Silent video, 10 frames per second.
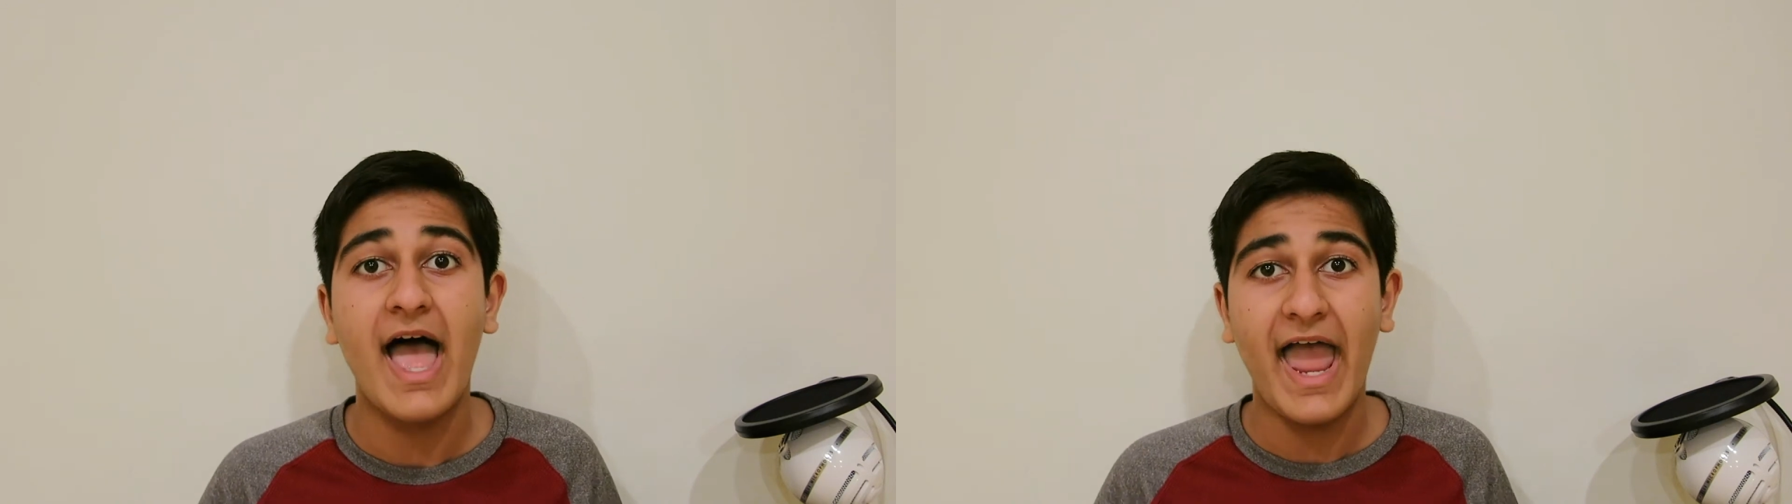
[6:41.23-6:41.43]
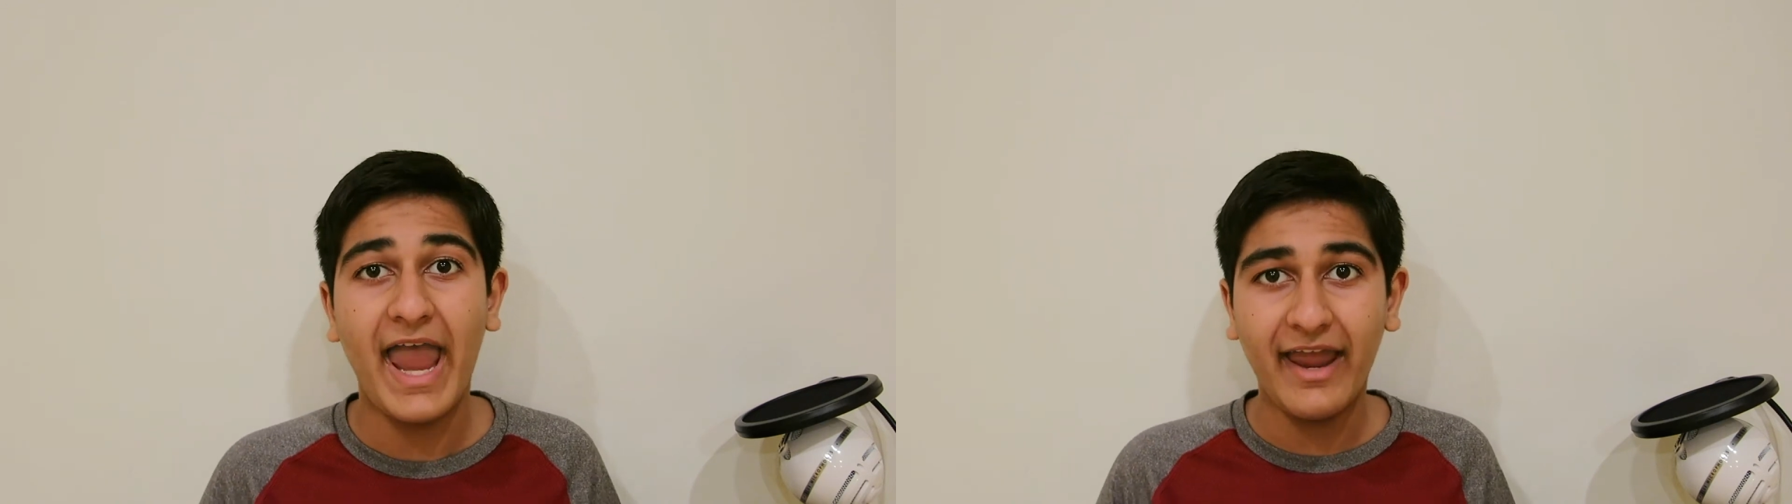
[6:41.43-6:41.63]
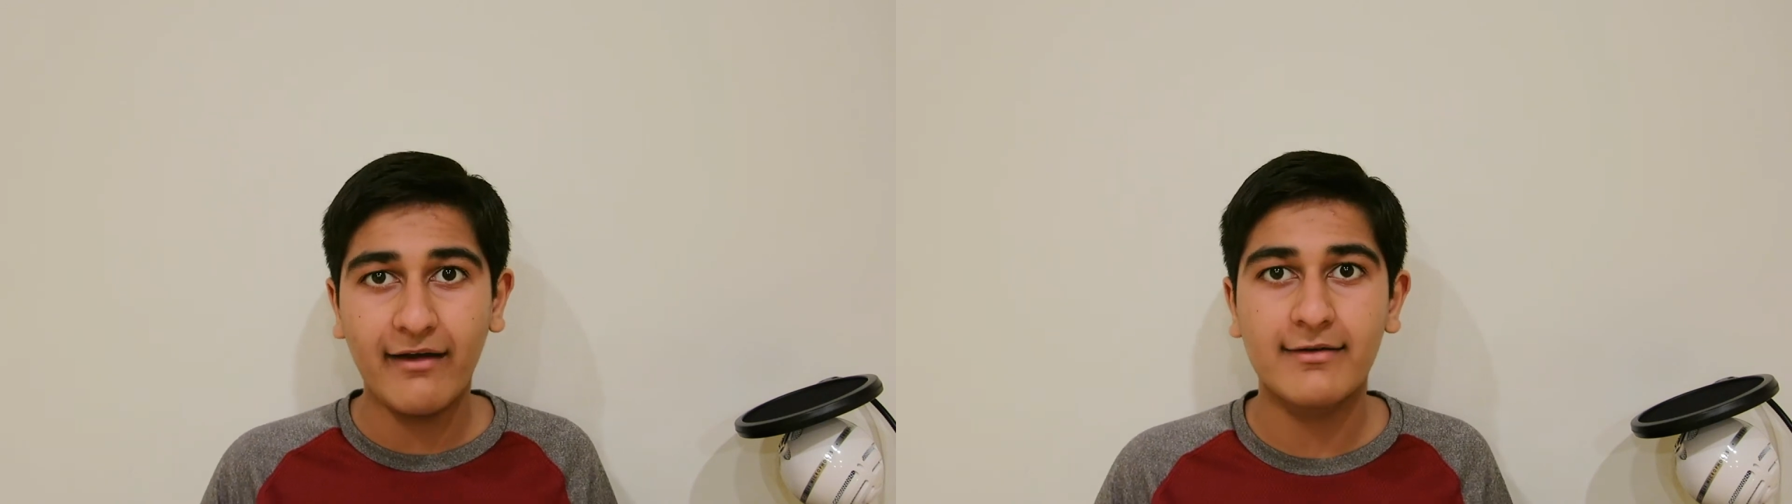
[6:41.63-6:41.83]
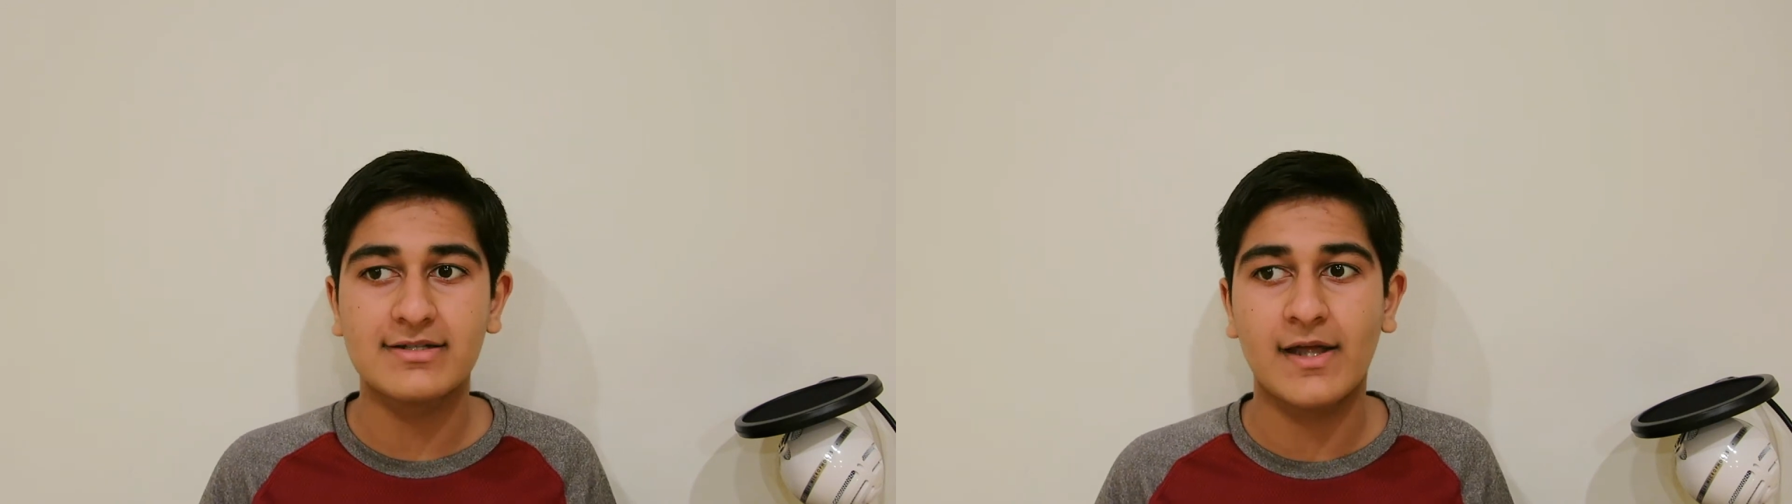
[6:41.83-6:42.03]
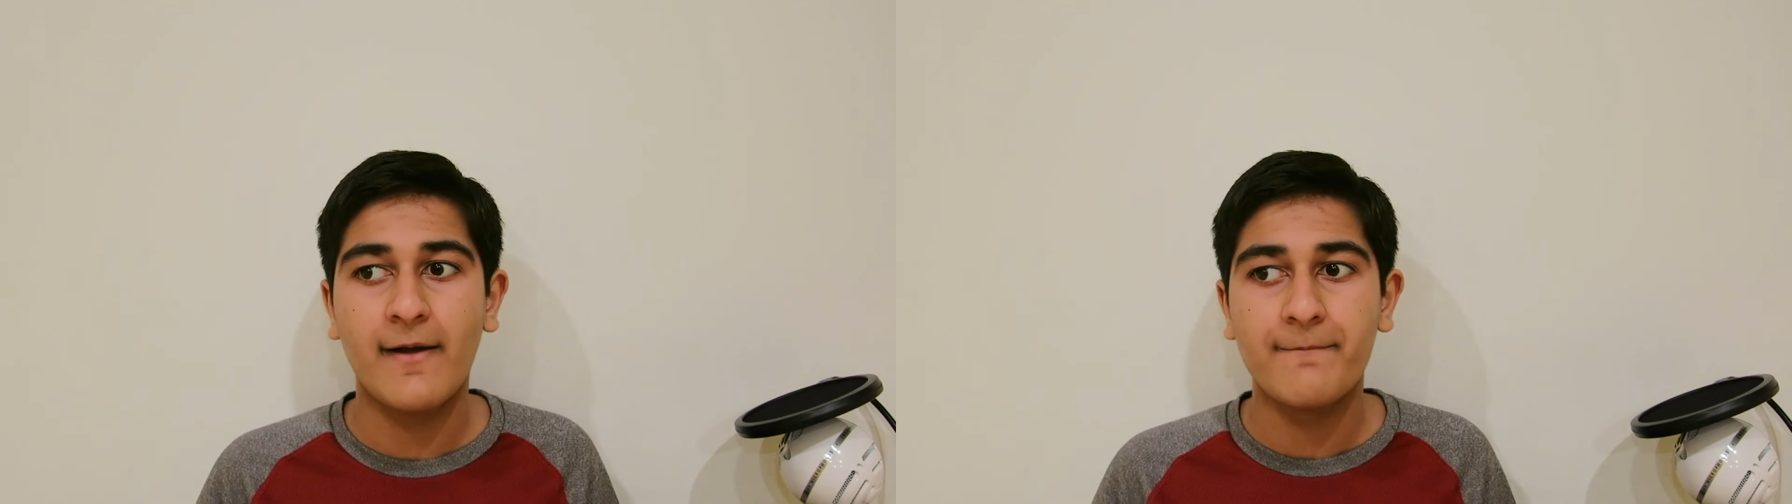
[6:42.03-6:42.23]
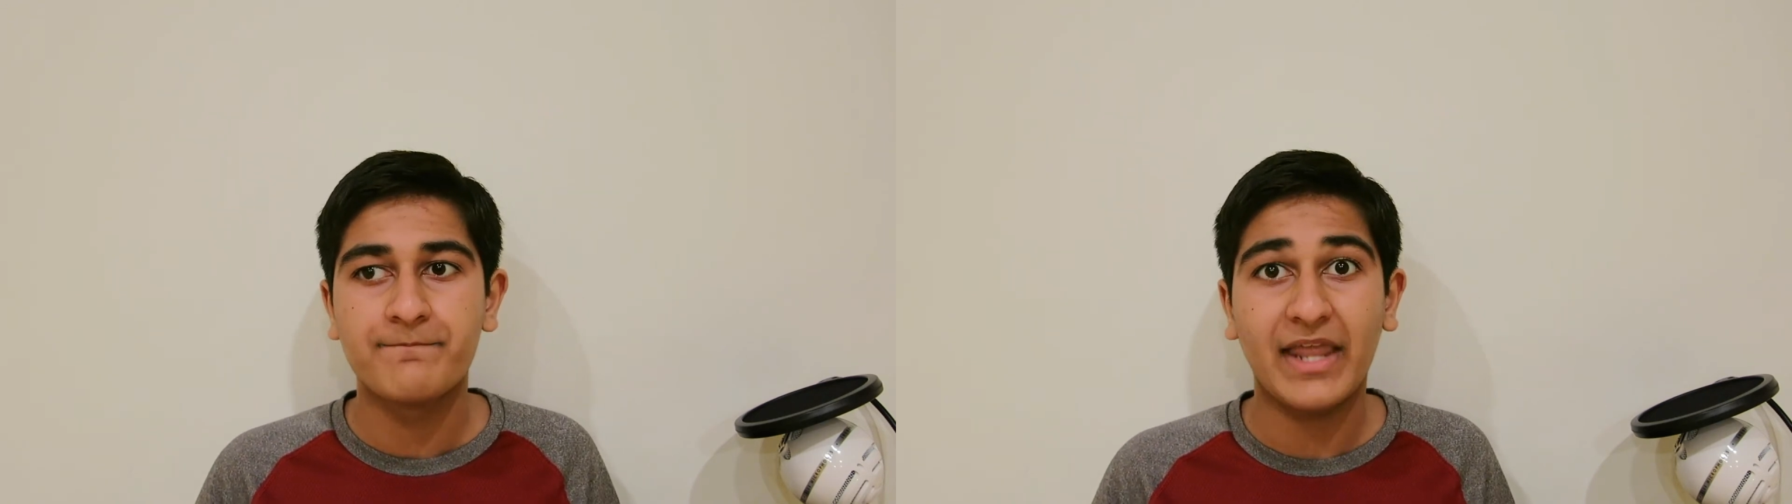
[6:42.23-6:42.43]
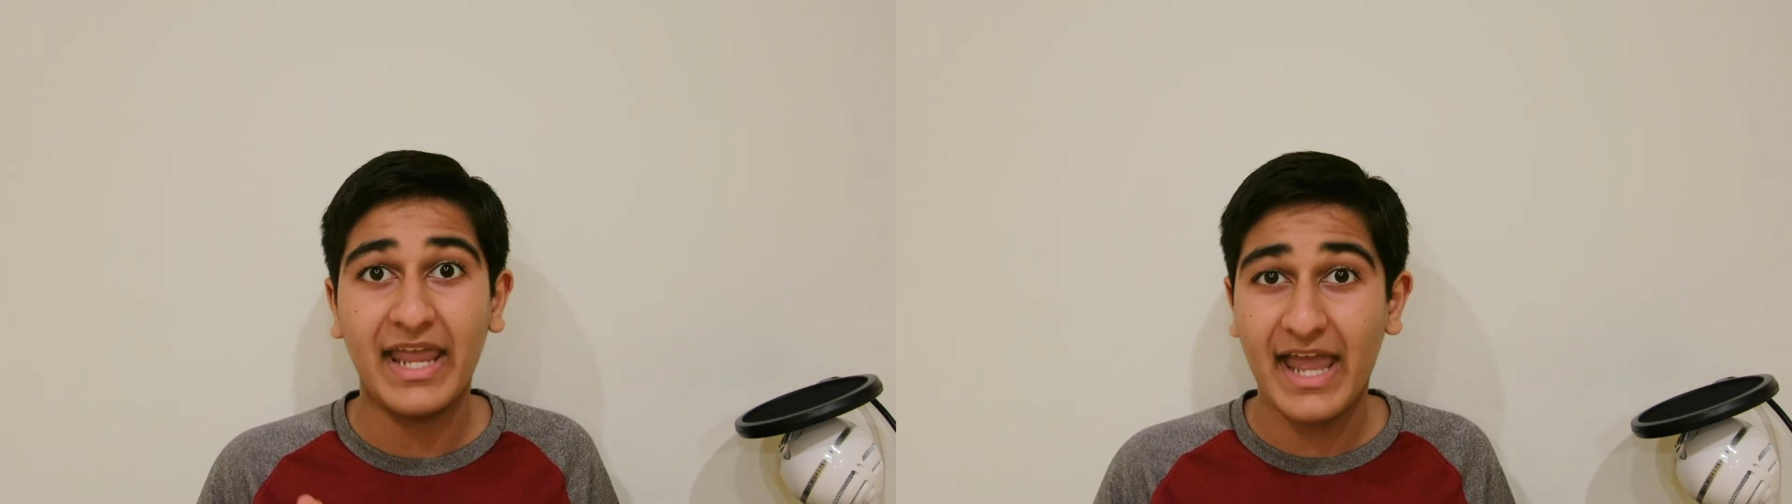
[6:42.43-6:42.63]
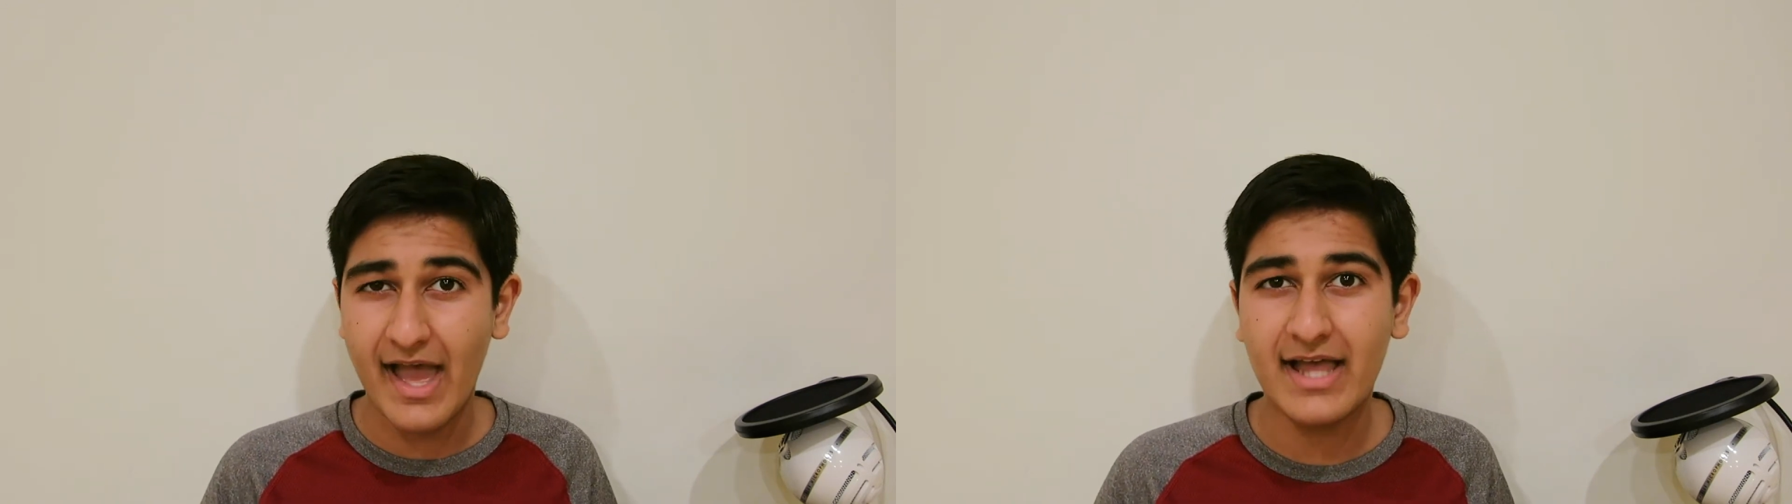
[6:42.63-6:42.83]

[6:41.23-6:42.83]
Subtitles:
and it had